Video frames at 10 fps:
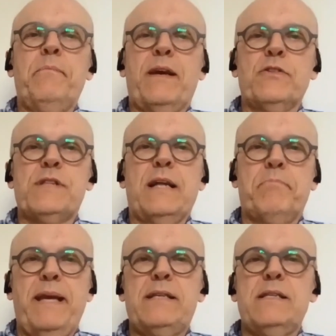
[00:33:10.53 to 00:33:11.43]
because that
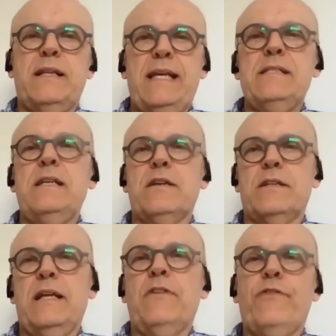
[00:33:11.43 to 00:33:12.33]
makes it easier
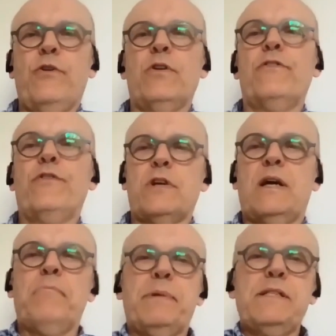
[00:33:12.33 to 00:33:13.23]
then for the
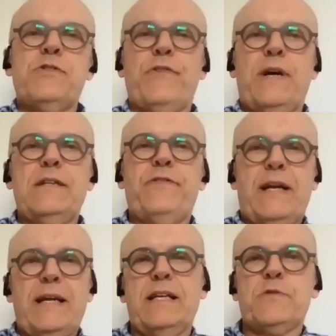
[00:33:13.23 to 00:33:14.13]
companies to find
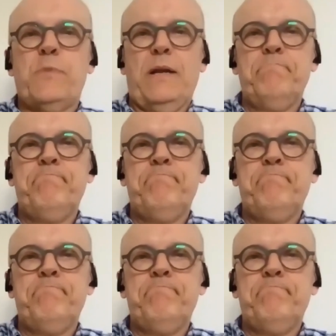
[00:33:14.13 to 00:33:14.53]
funding as well.